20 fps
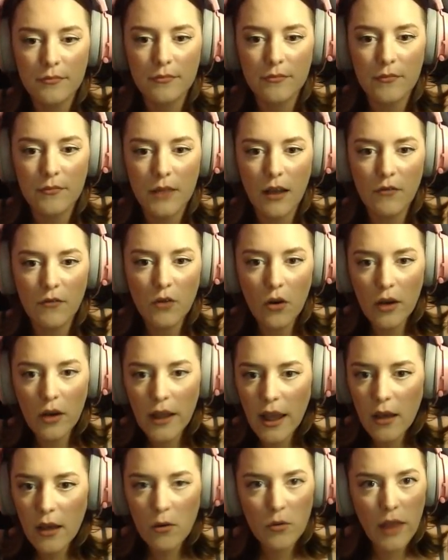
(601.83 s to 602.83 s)
I've got to
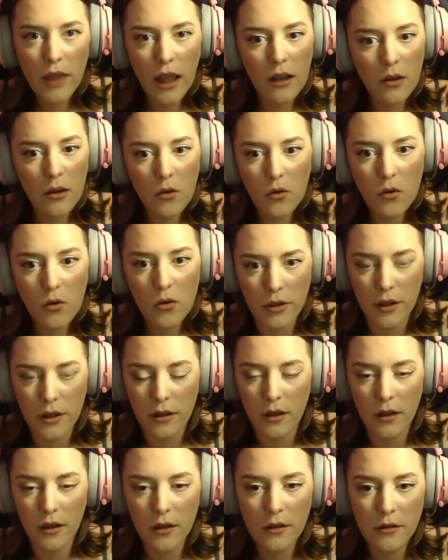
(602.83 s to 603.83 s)
get all that lore, you
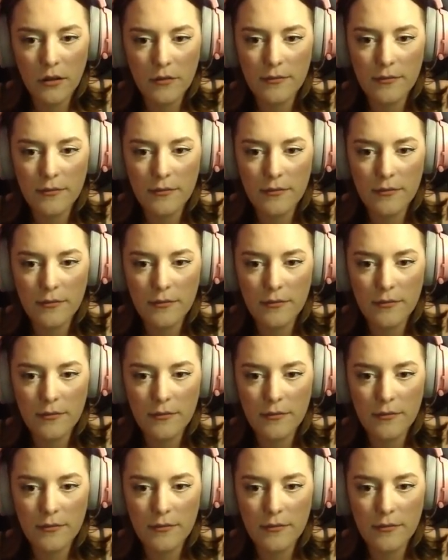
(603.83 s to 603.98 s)
know.